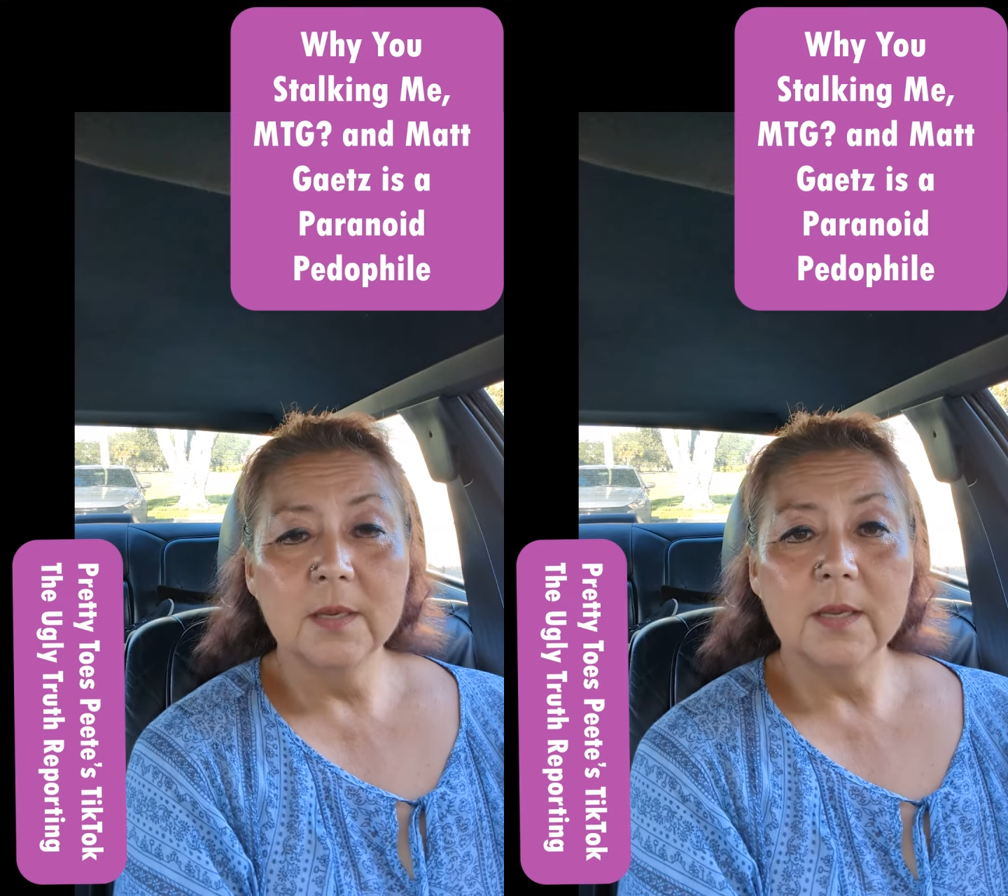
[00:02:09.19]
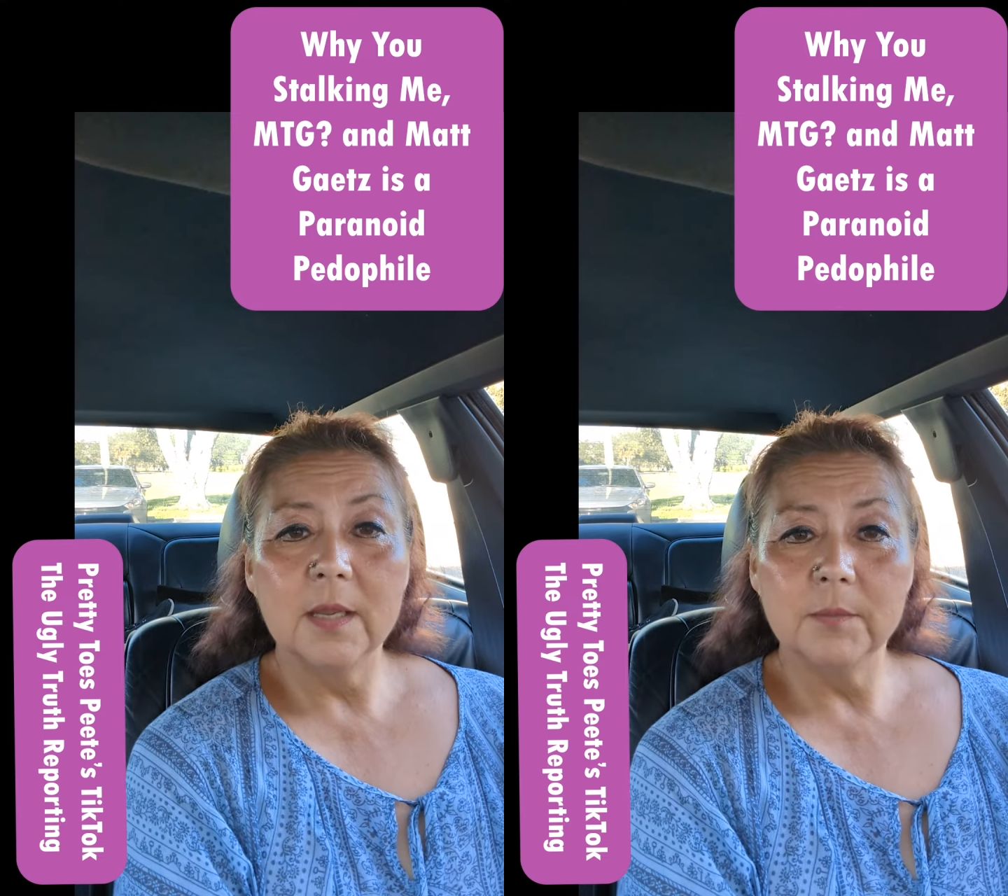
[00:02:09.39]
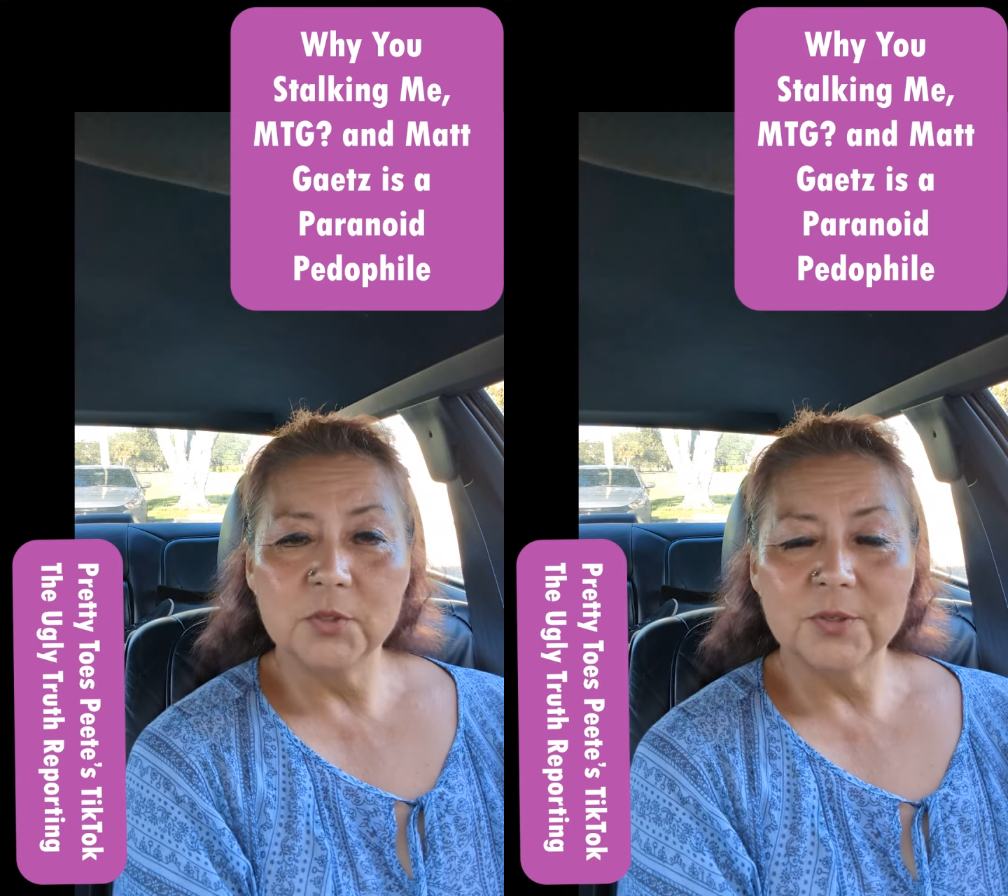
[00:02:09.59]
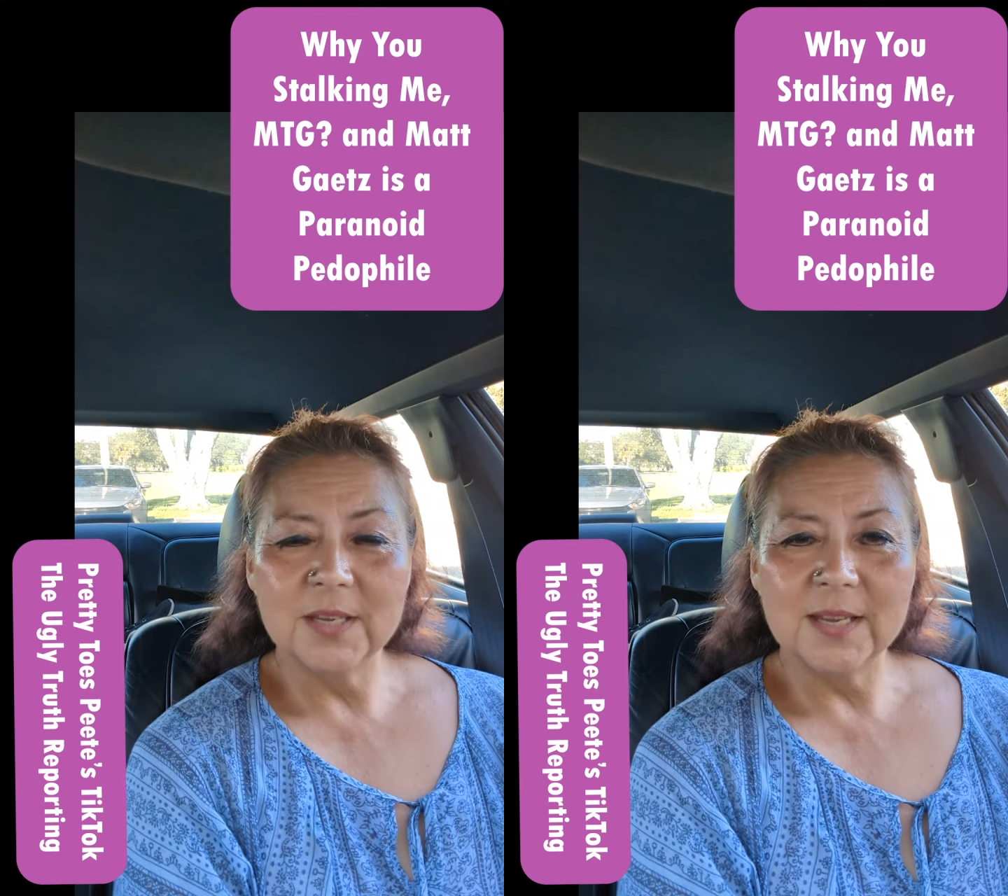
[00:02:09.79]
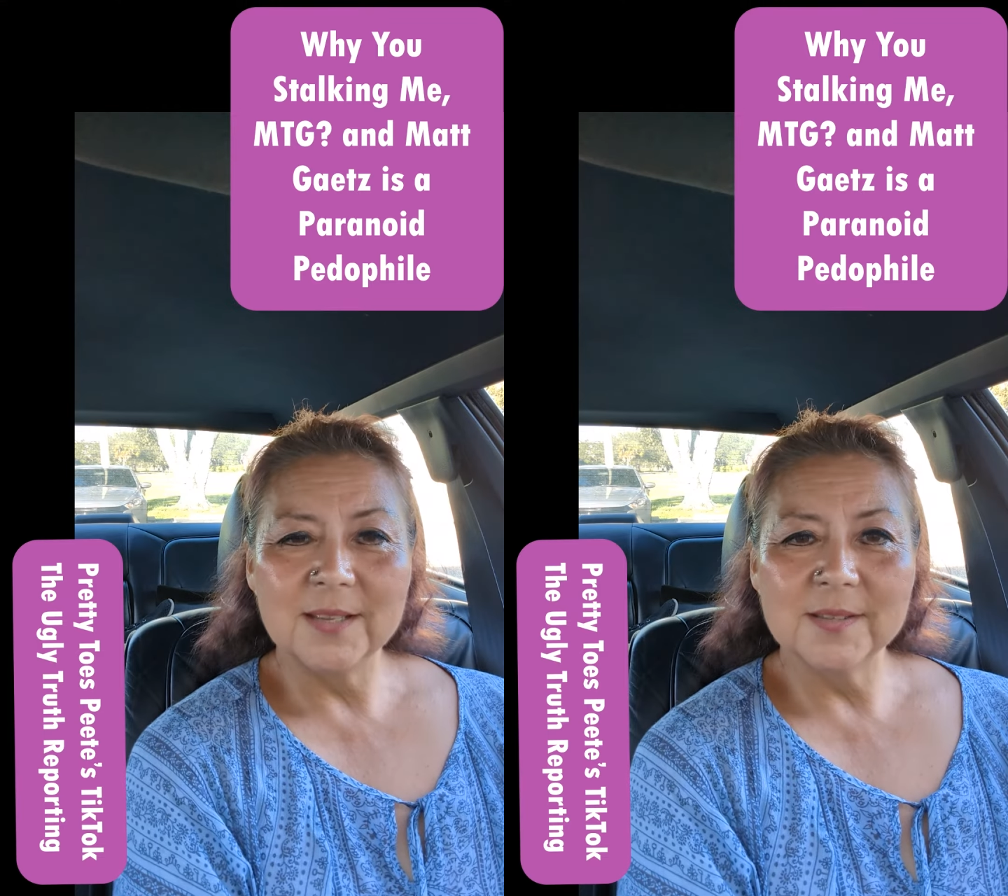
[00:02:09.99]
And Mr.
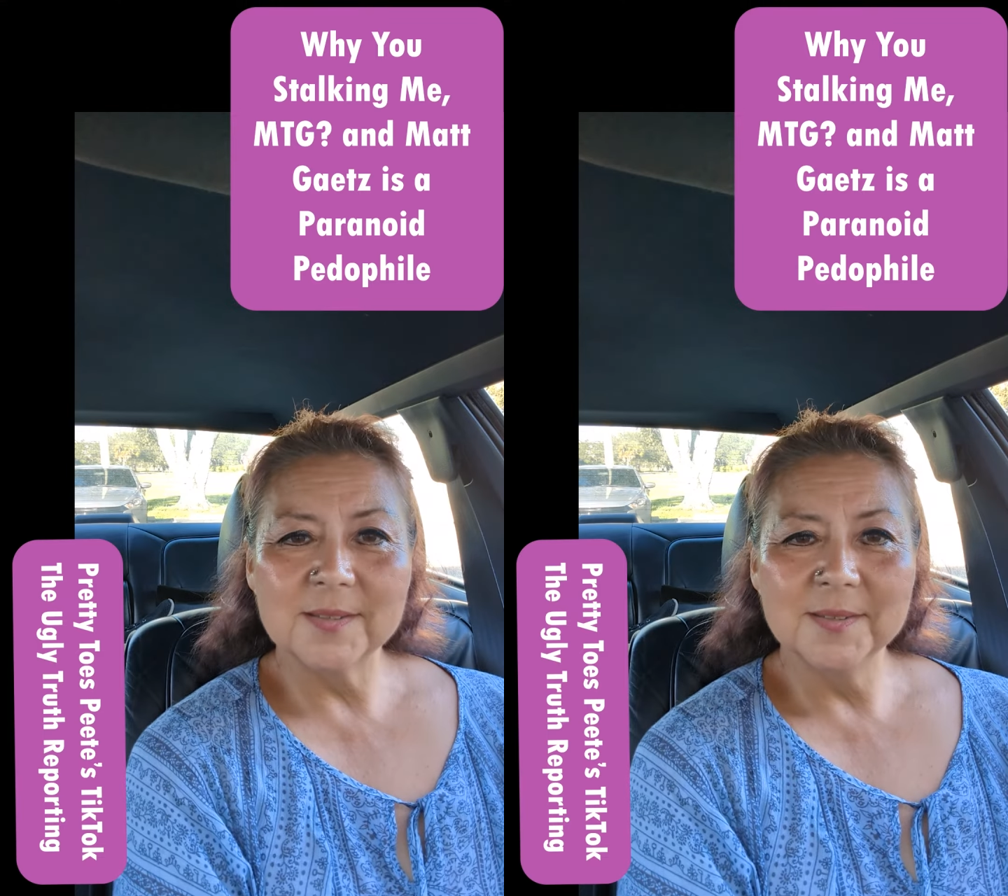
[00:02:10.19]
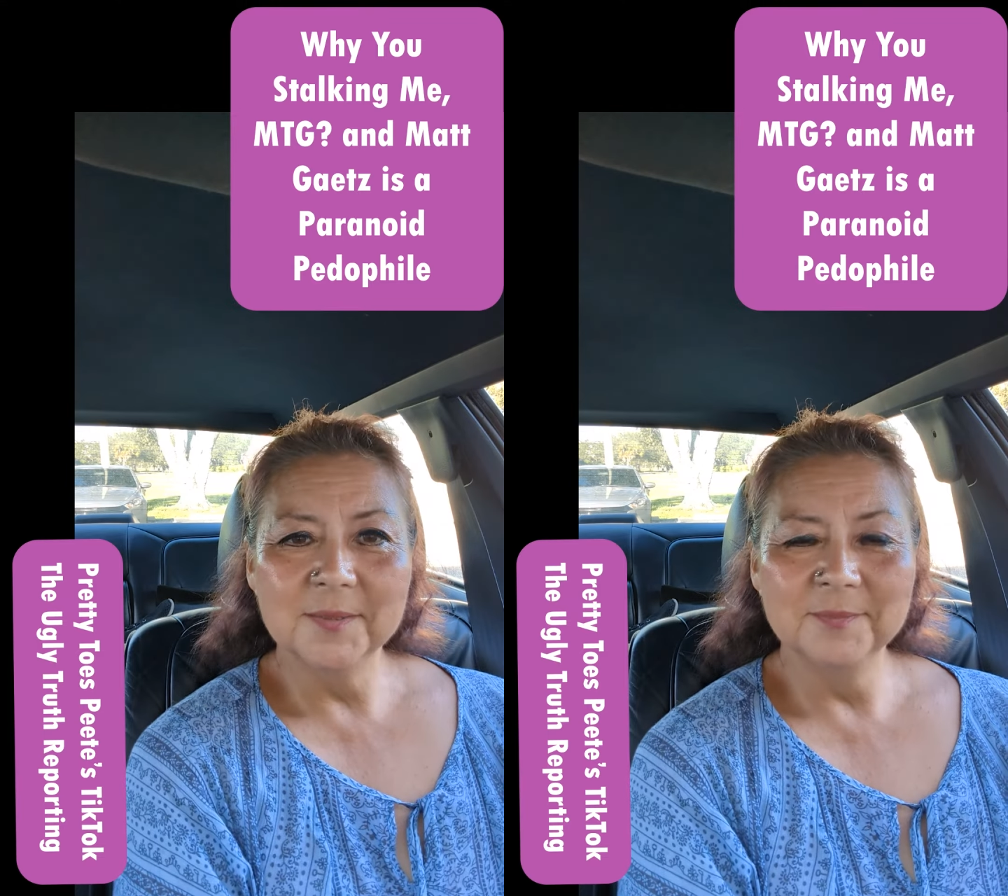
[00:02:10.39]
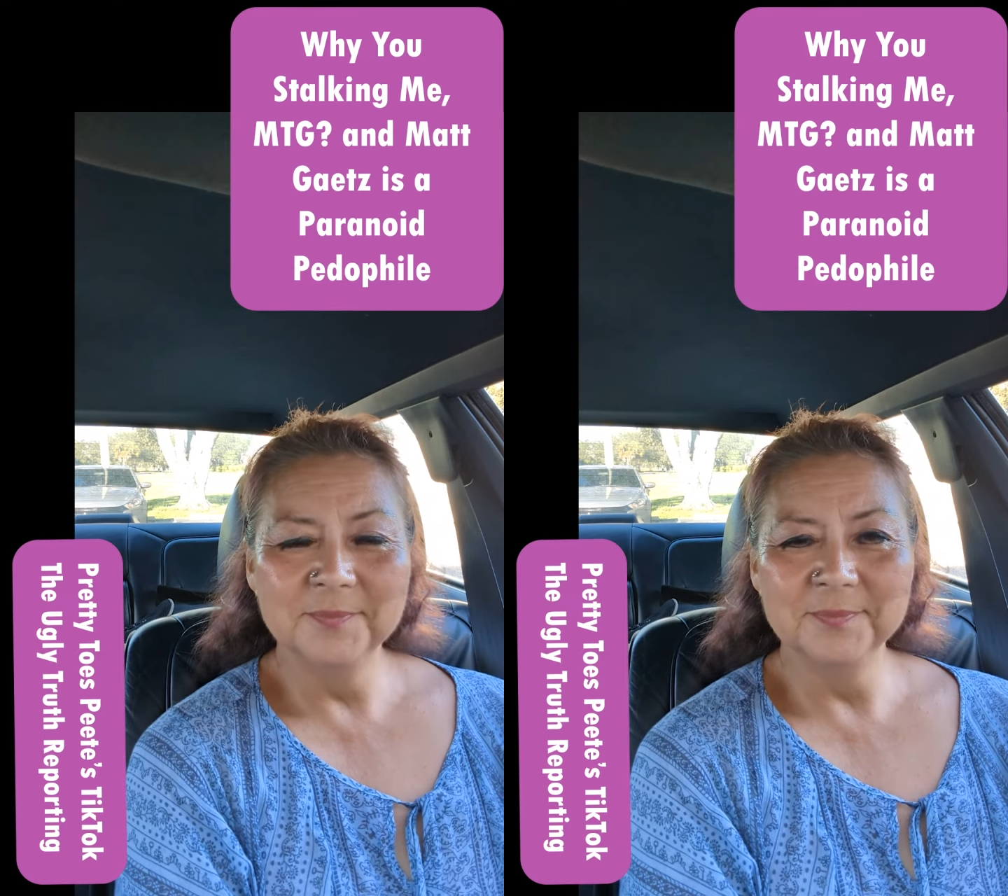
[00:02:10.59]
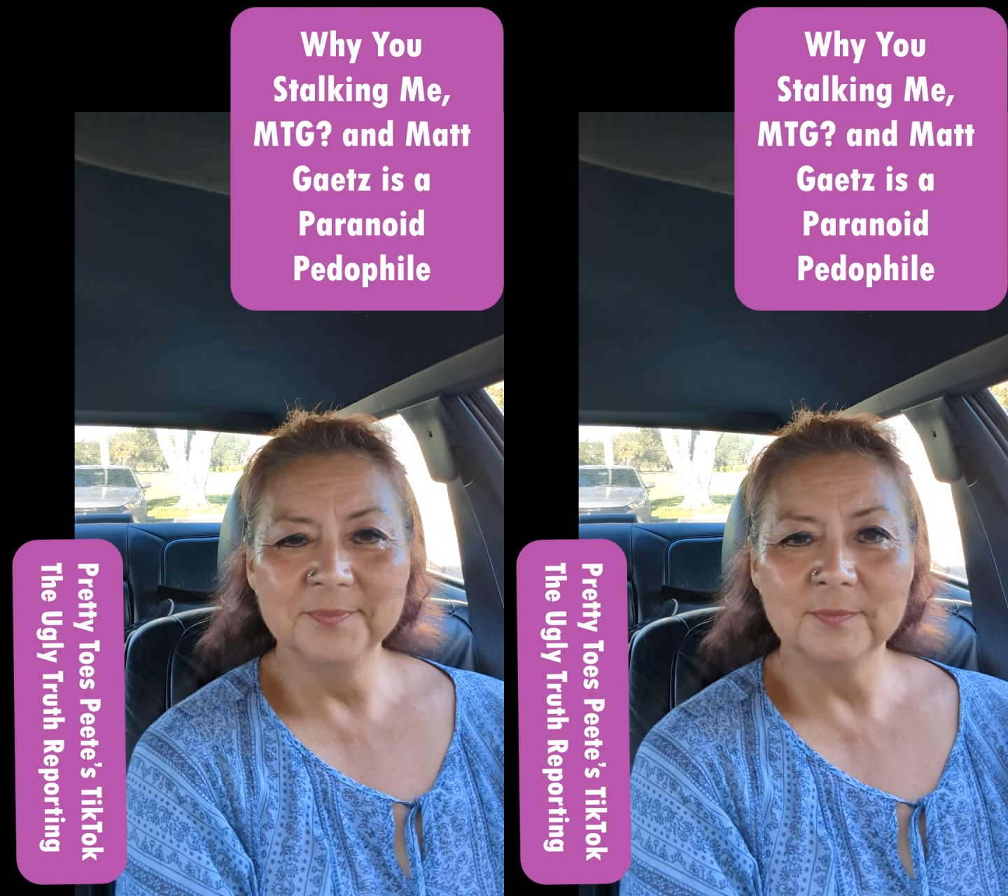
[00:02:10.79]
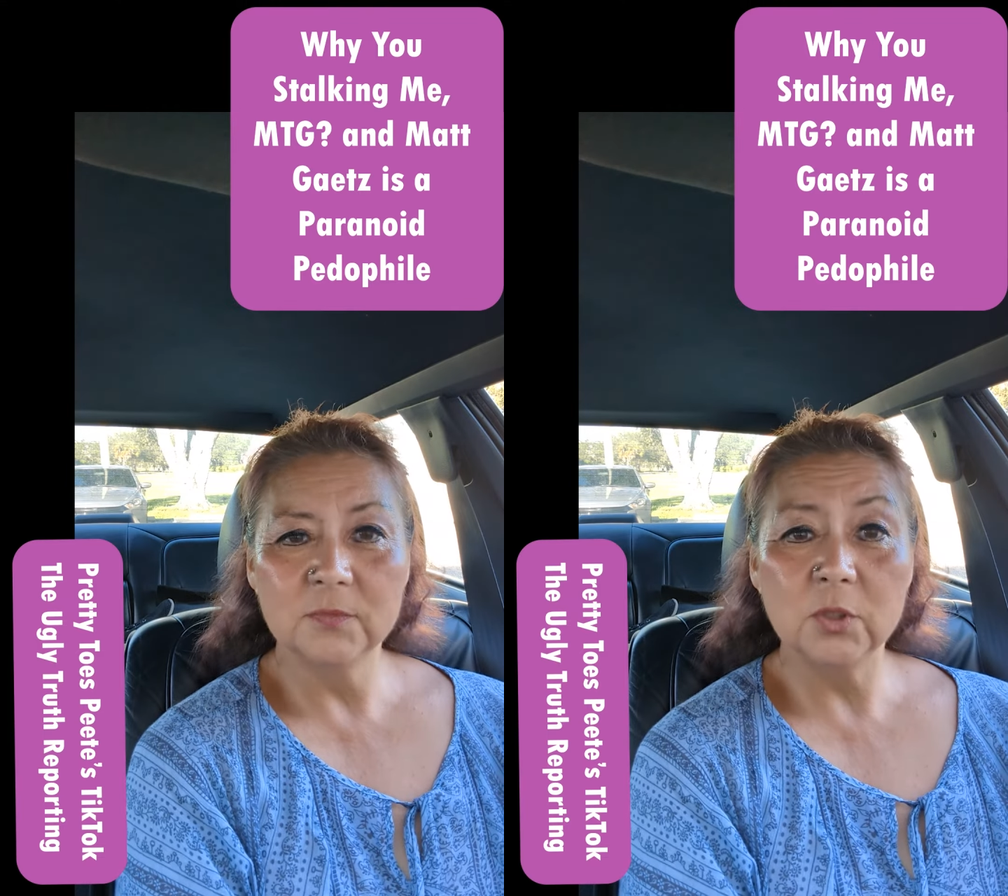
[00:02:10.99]
Gaetz?
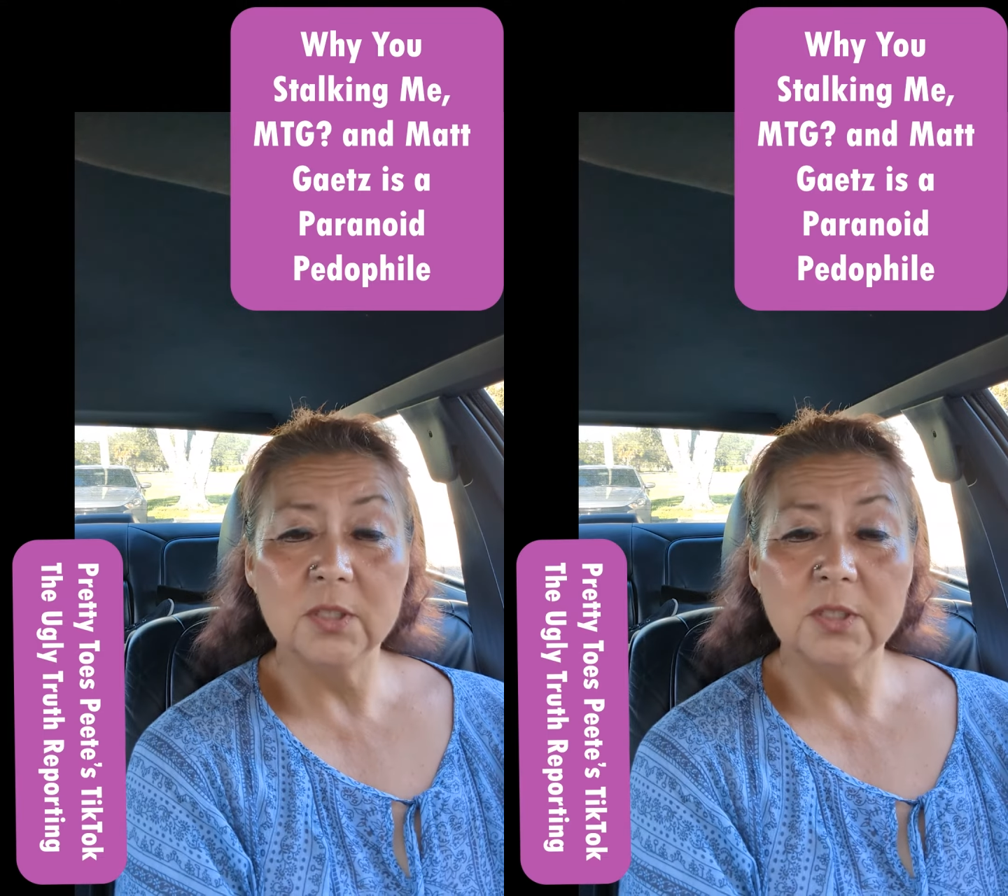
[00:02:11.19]
You,